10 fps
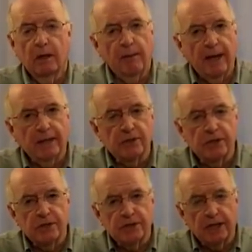Come back and
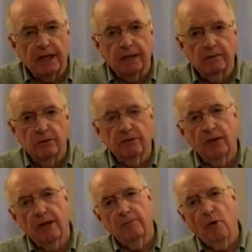see us again. We
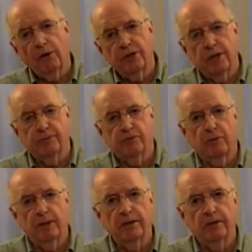will have more tips
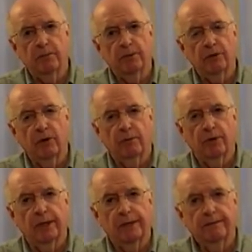from E-Tip
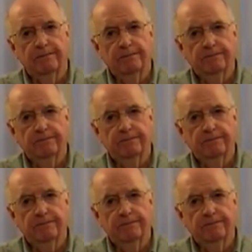Incorporated.